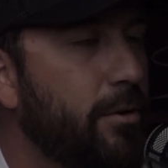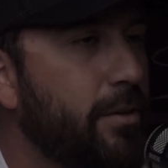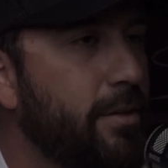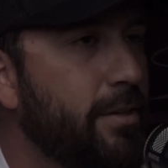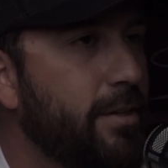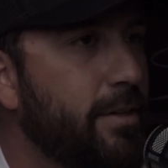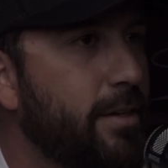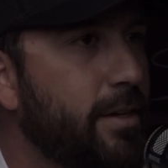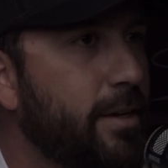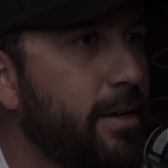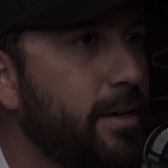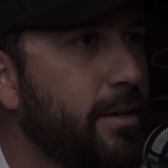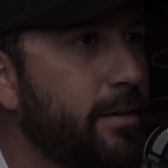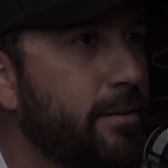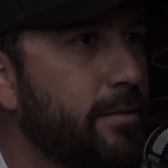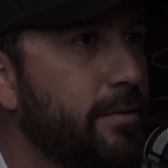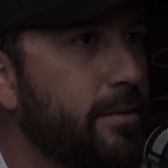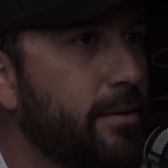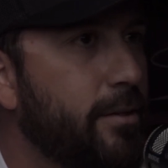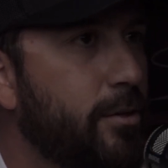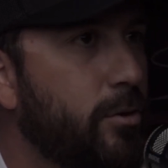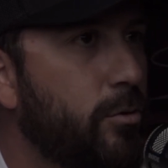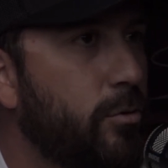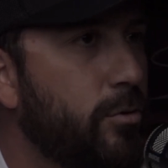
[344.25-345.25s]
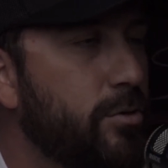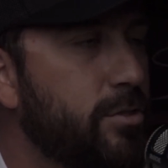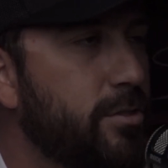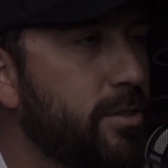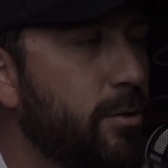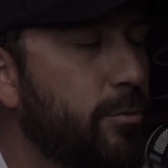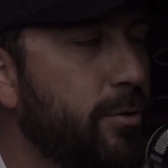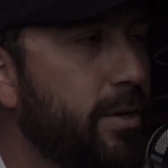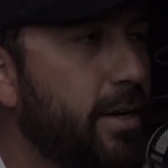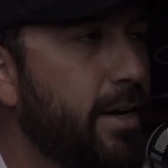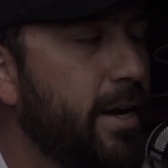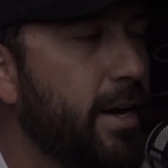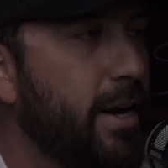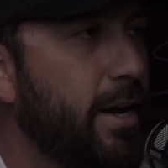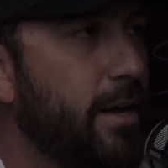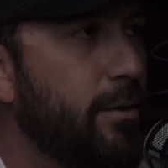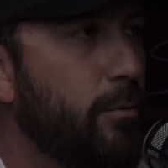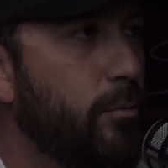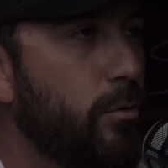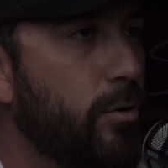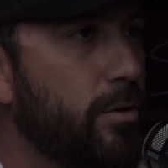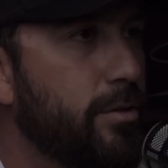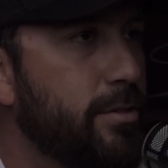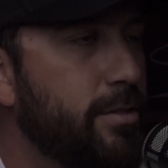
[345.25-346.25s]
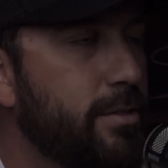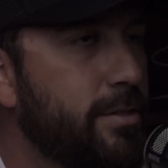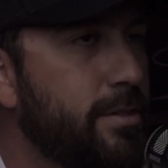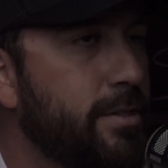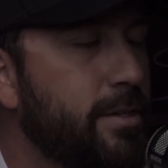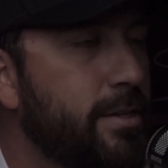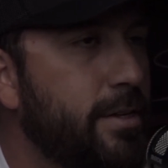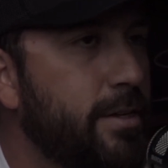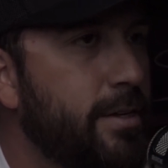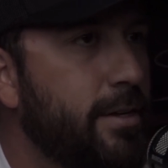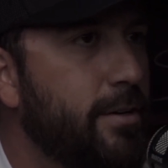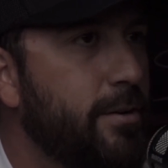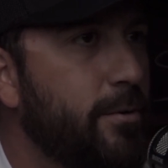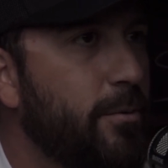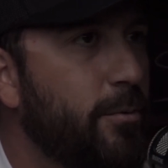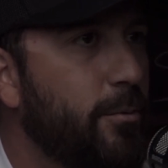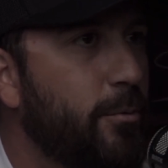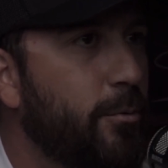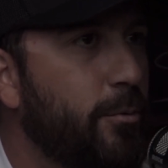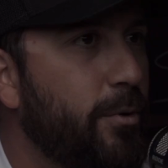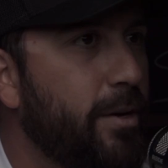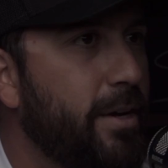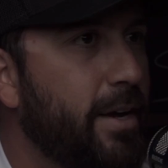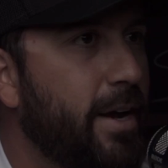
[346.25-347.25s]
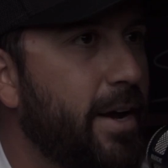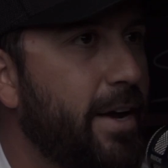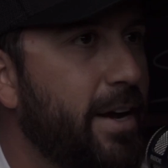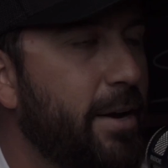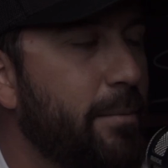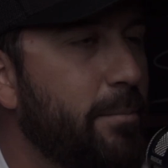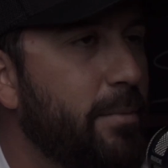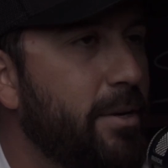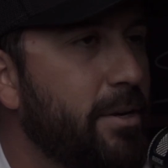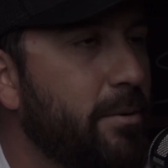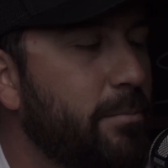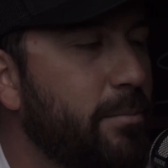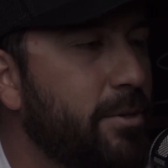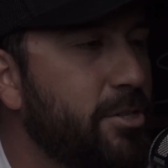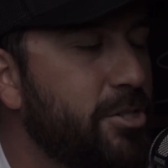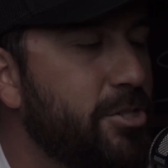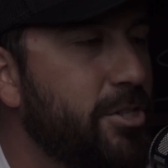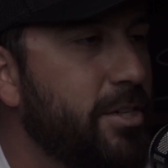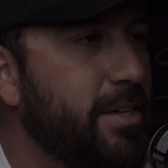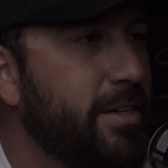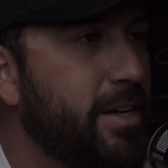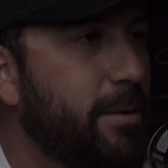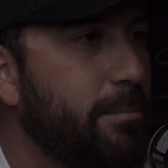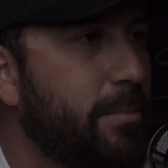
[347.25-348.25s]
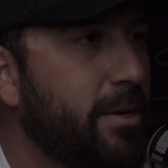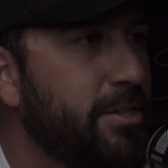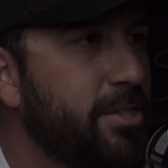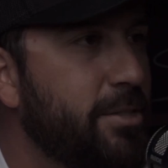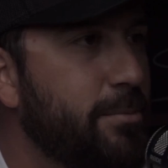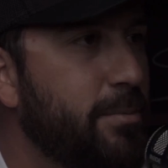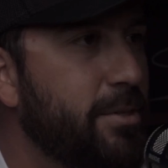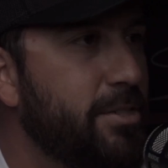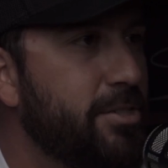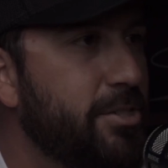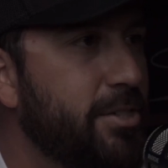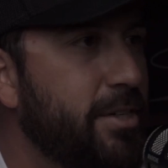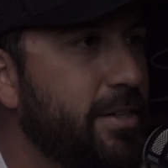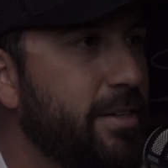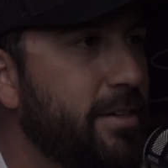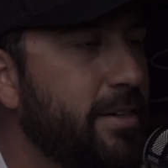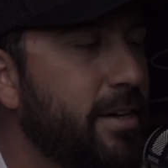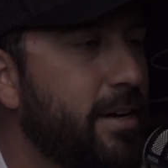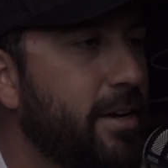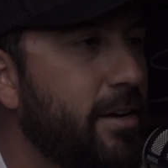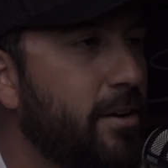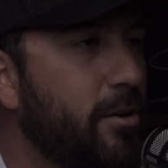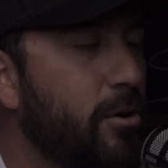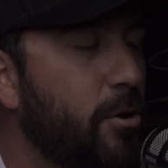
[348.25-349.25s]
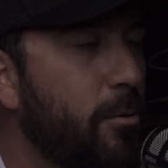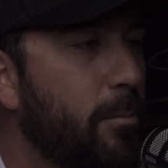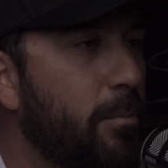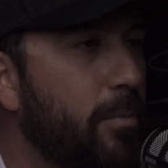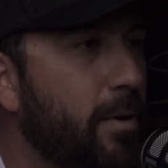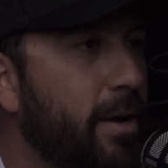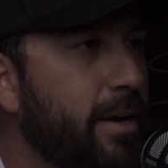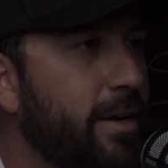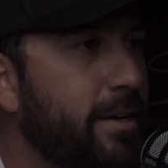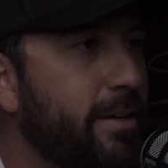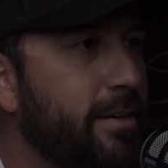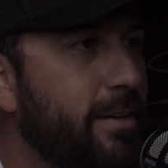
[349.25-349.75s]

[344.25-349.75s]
the courses that we had was we had a pitching machine at home plate,